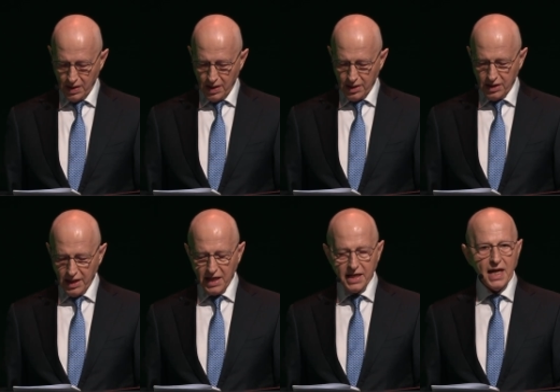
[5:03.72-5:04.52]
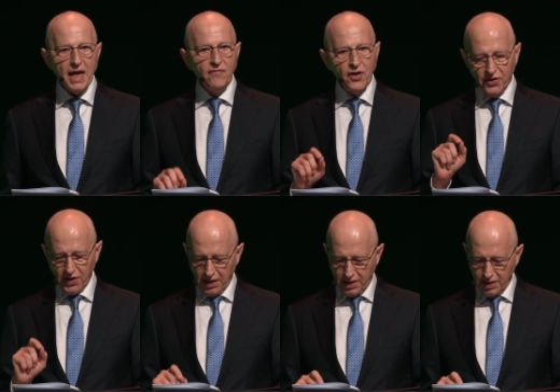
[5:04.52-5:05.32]
Today,
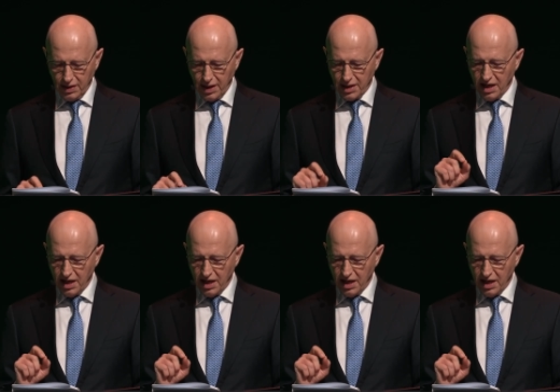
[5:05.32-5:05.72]
everything can